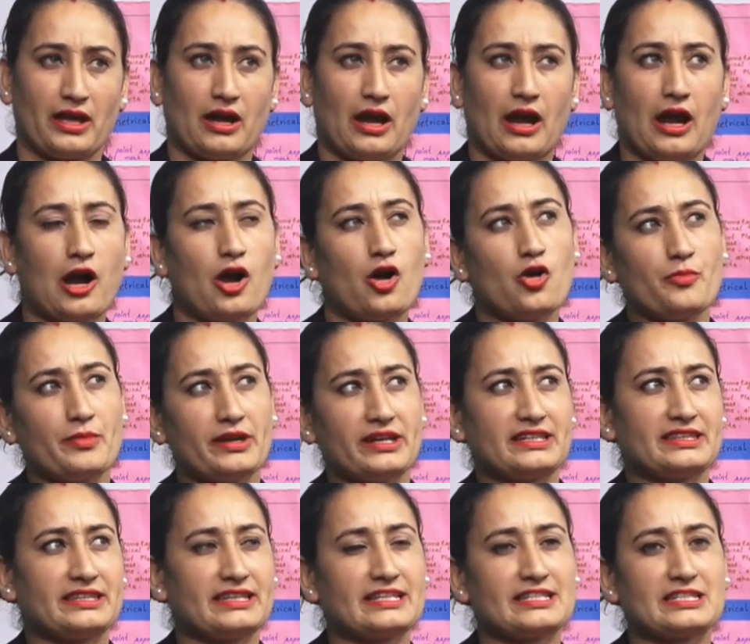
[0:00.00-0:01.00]
How
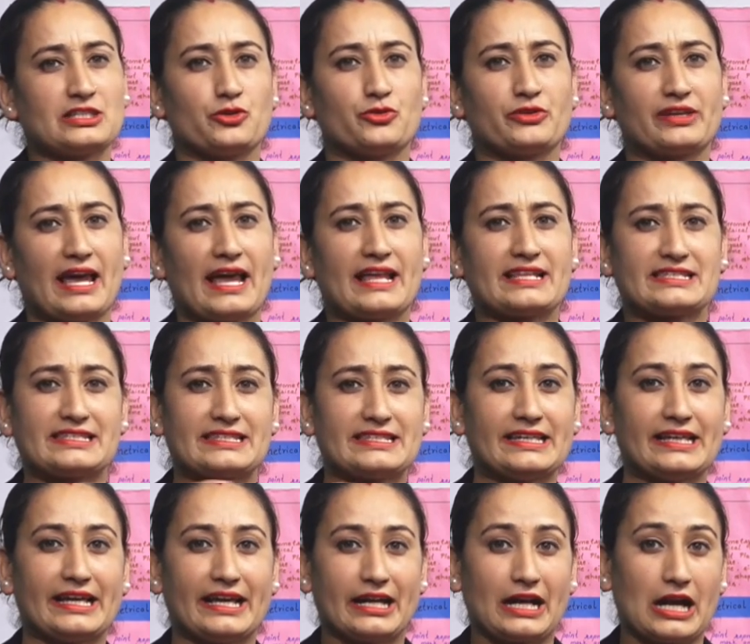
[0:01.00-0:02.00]
many things you can
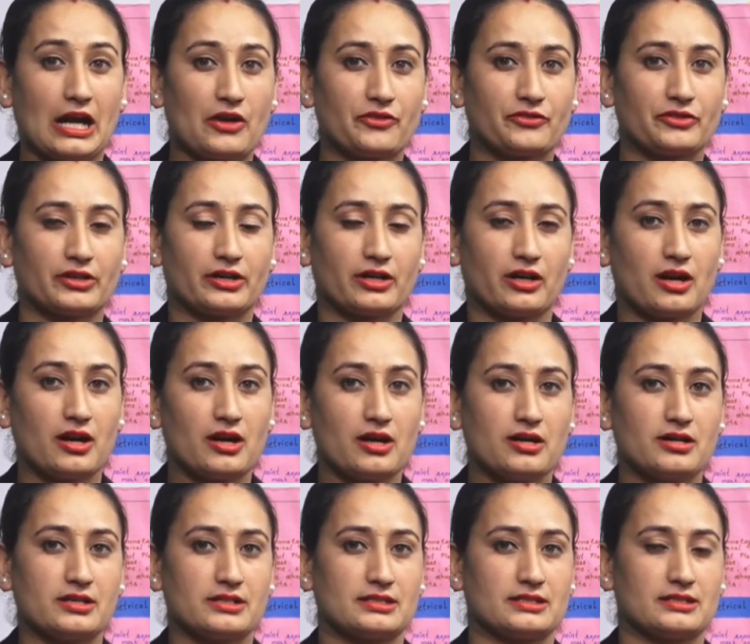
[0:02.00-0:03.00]
see around
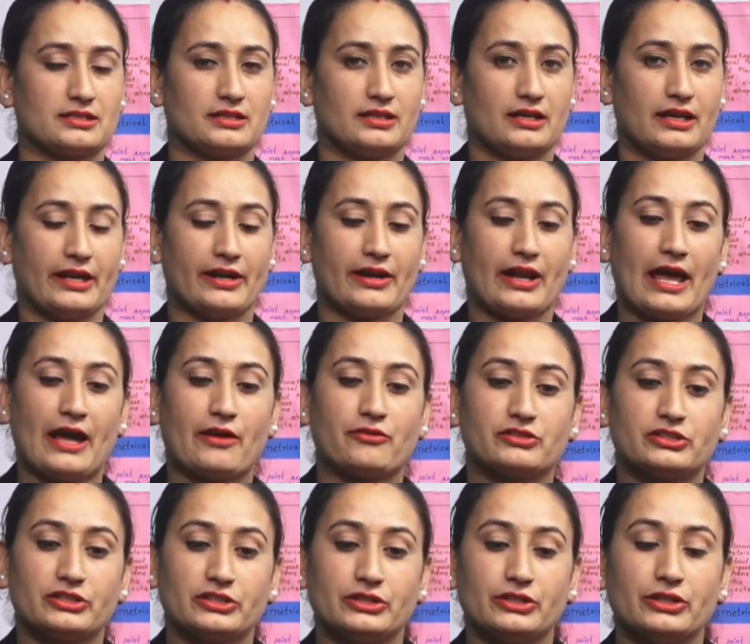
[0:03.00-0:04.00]
us,
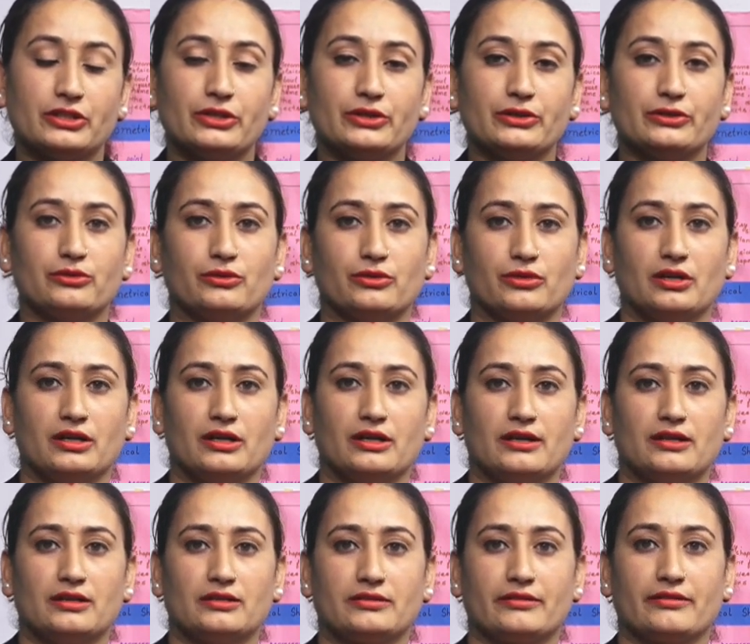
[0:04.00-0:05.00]
around you,
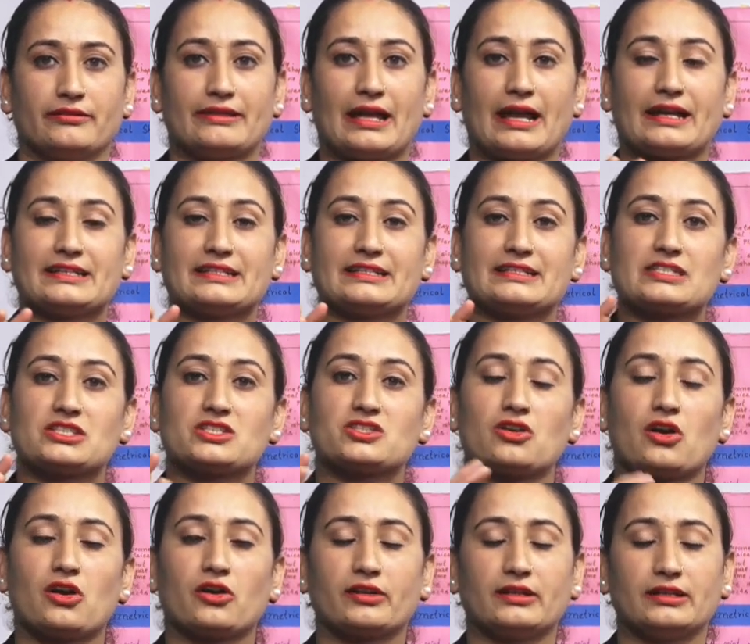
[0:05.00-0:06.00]
that in
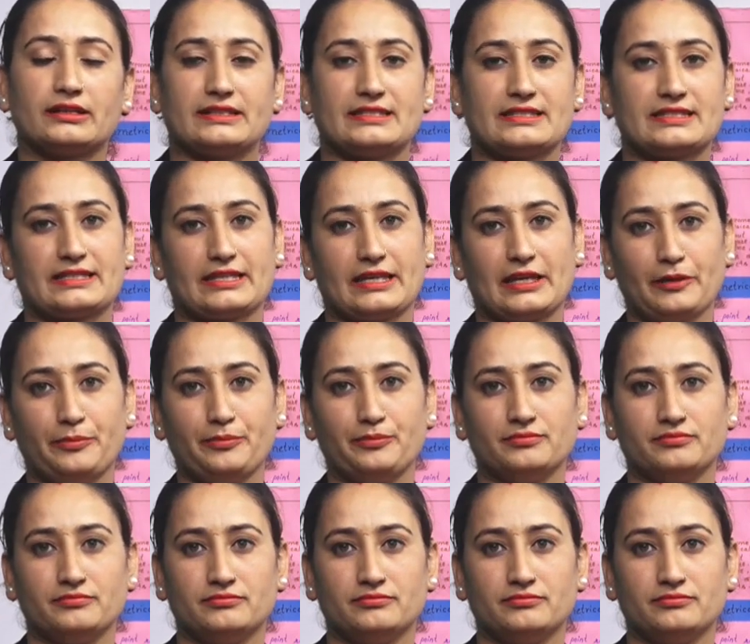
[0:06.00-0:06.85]
circle in shape?